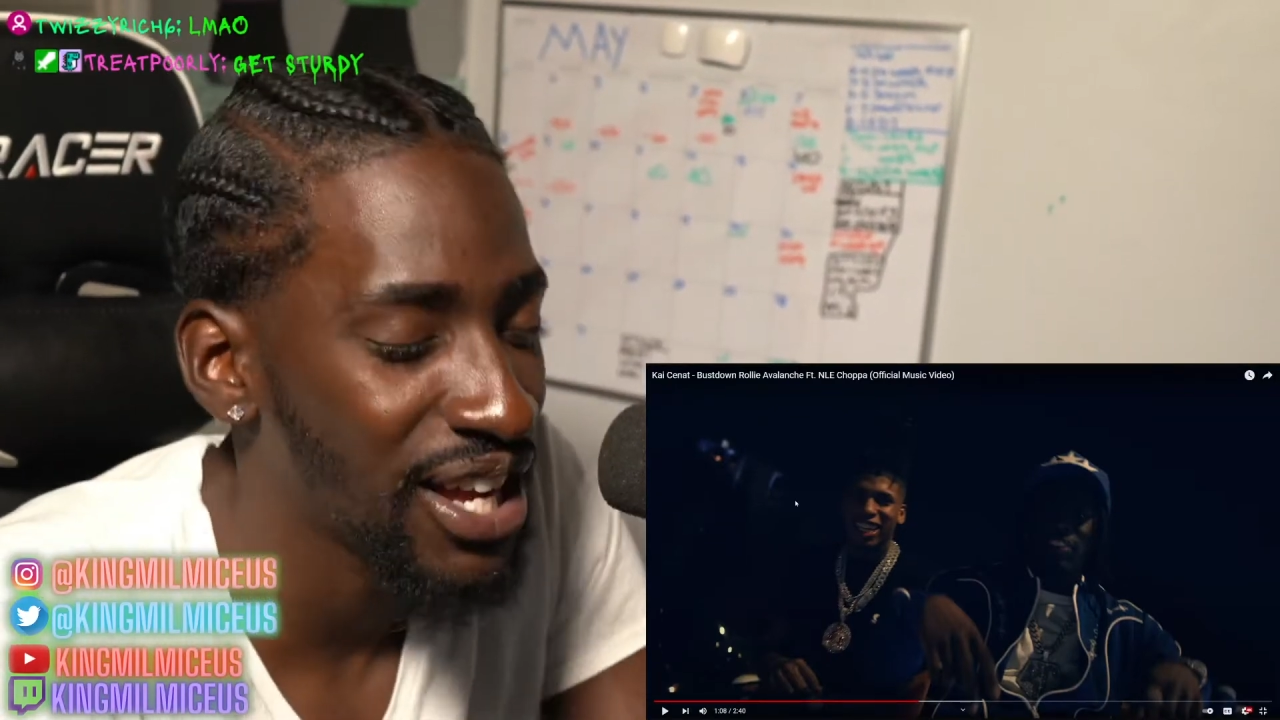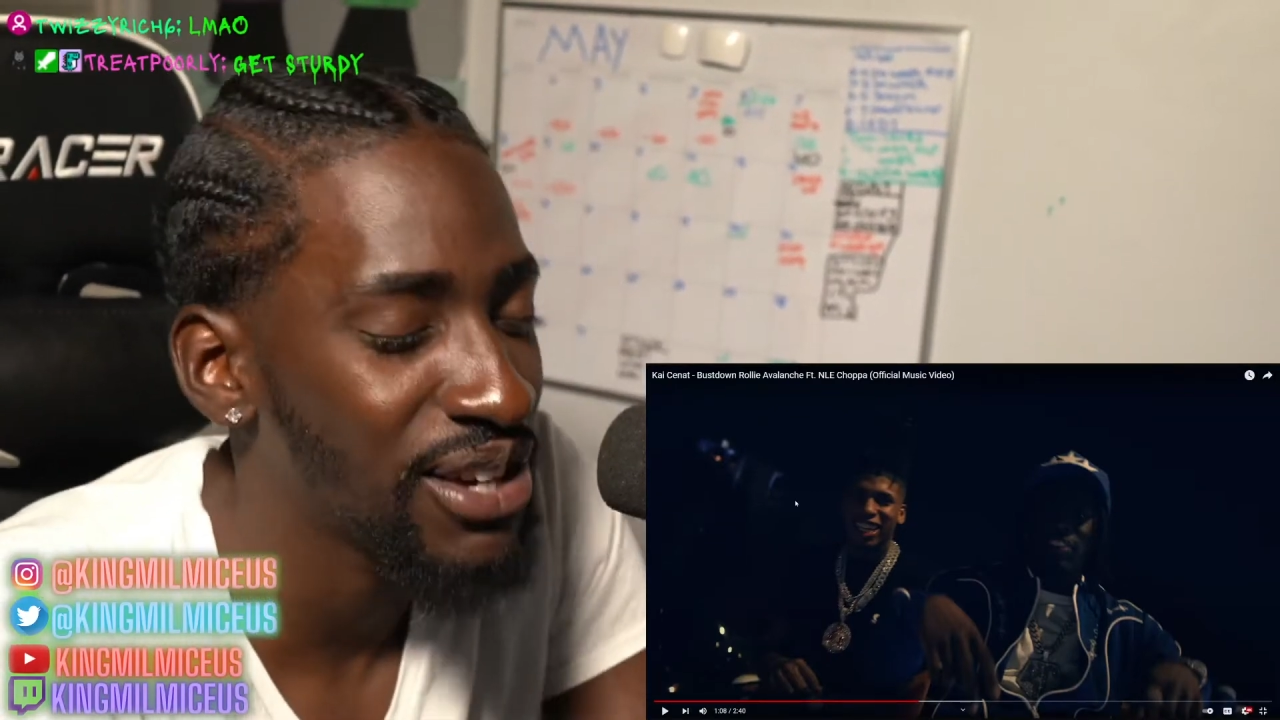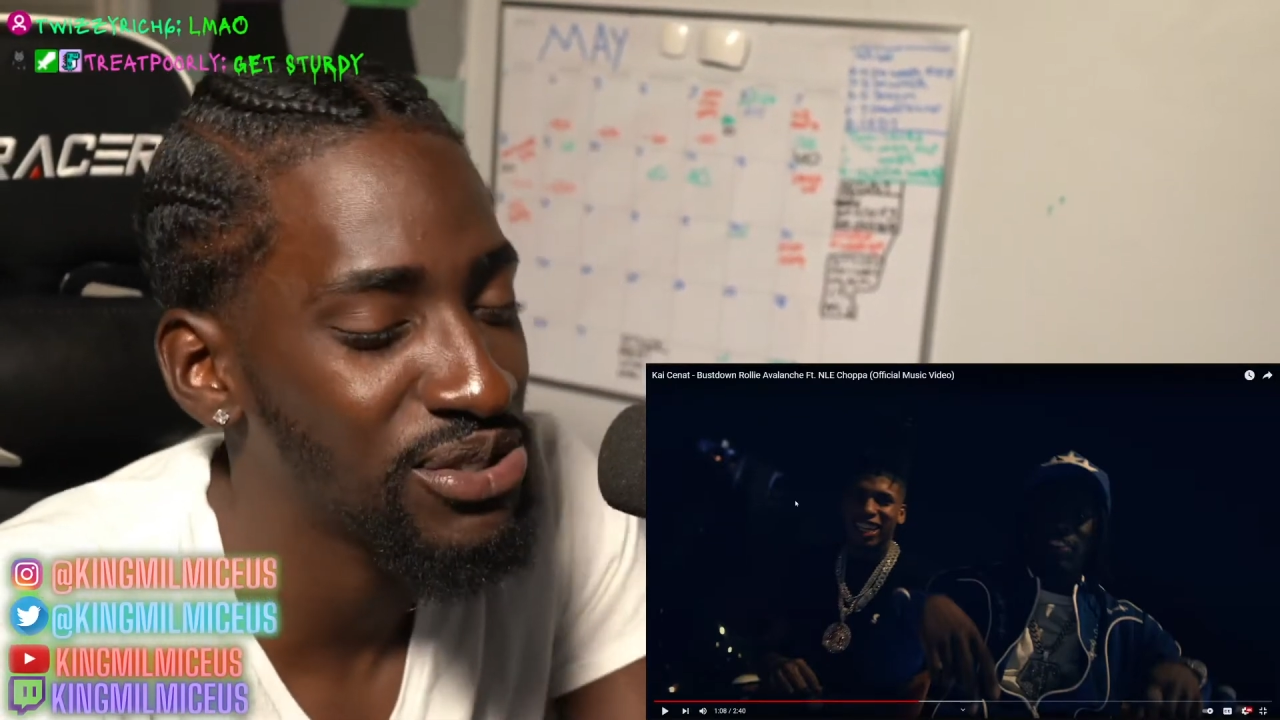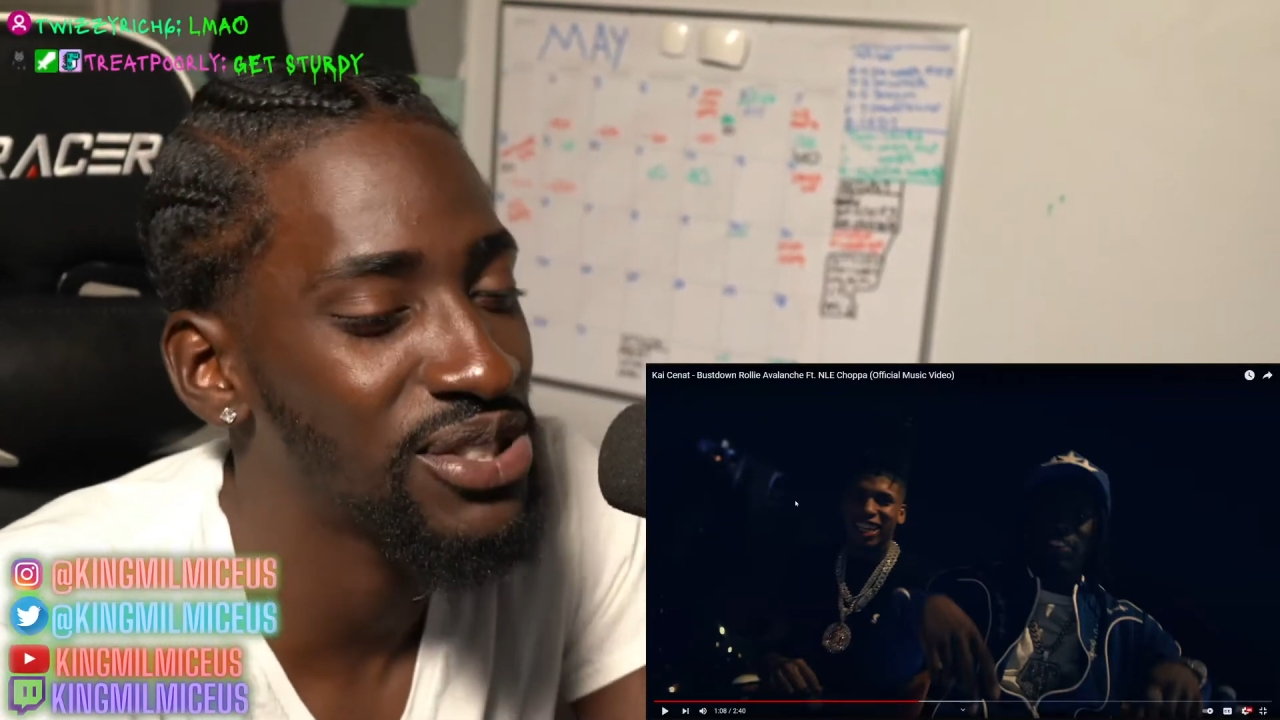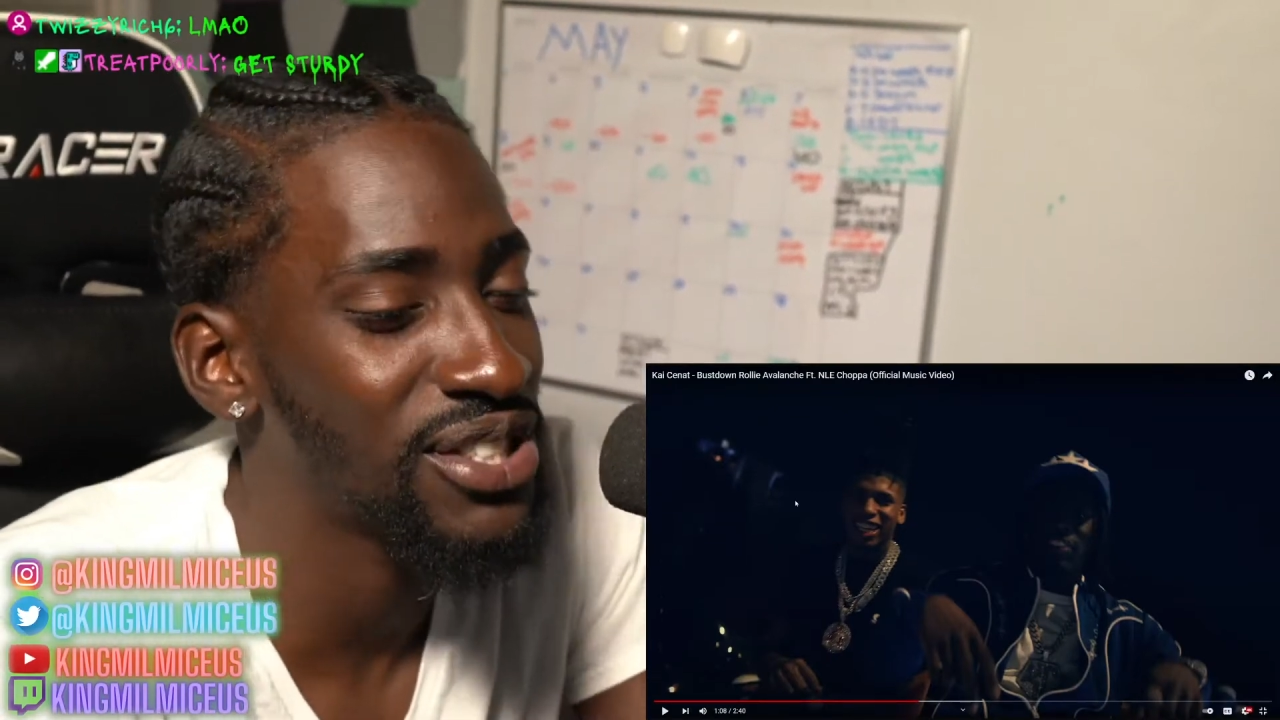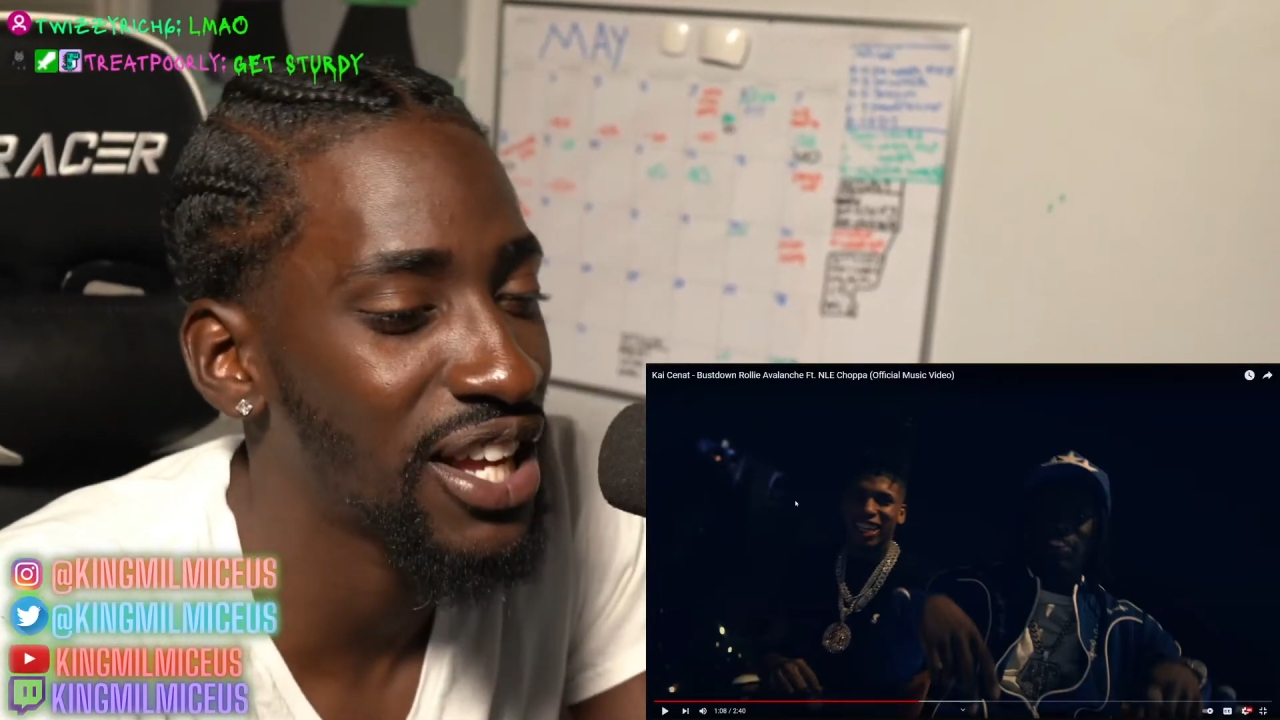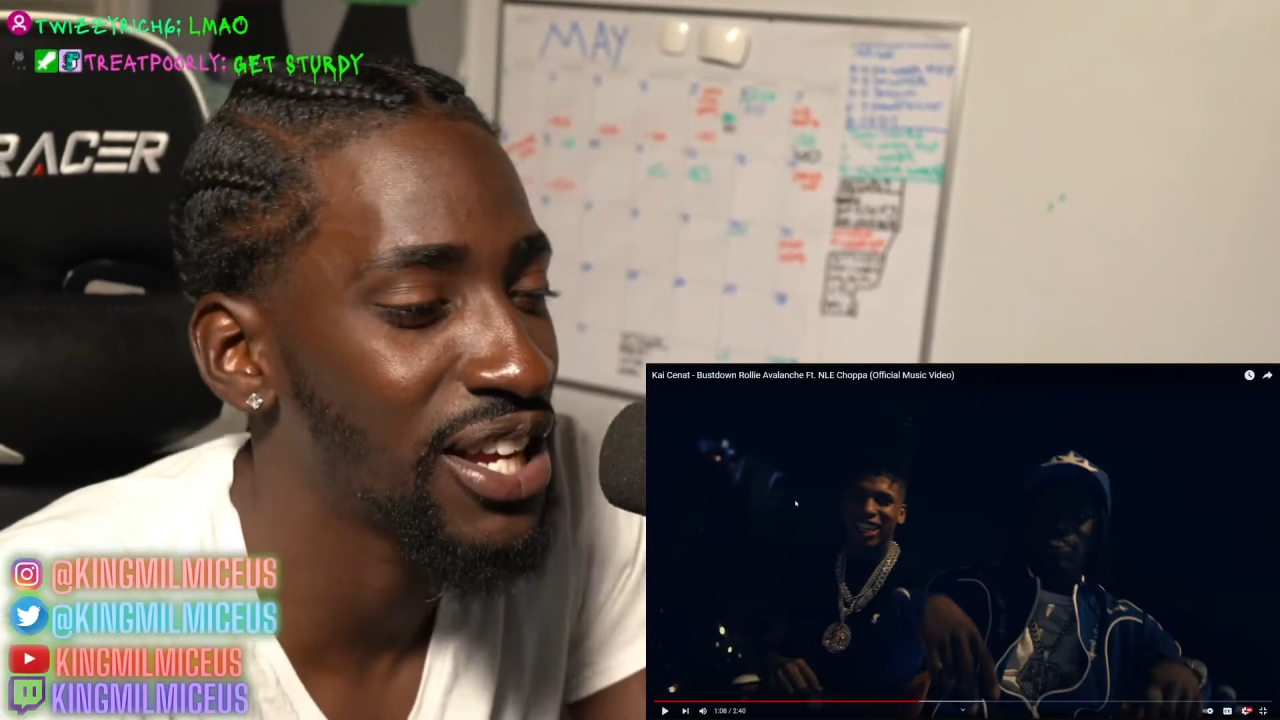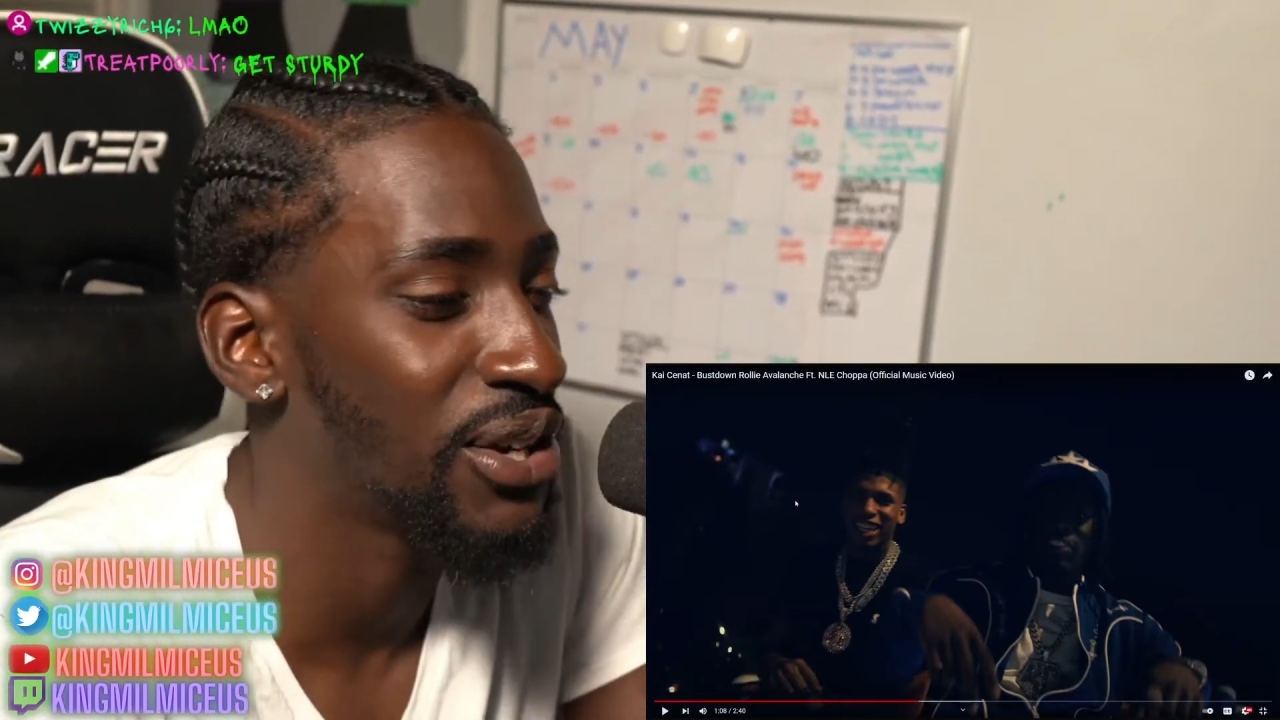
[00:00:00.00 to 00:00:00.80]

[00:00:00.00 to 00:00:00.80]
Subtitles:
hear what you're saying,